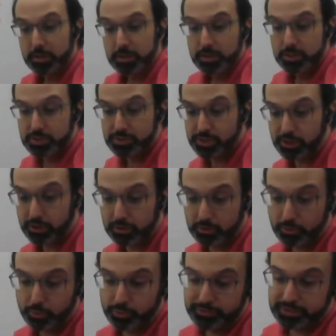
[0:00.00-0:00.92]

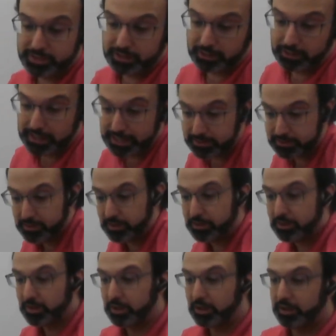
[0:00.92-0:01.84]
So we've
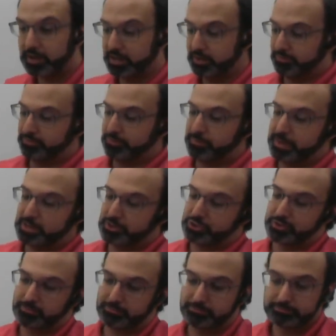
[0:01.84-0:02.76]
collected our
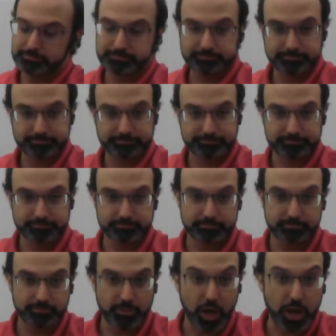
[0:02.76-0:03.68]
information.
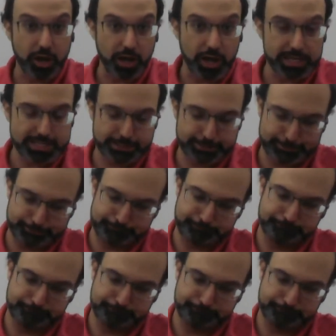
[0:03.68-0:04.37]
Awesome.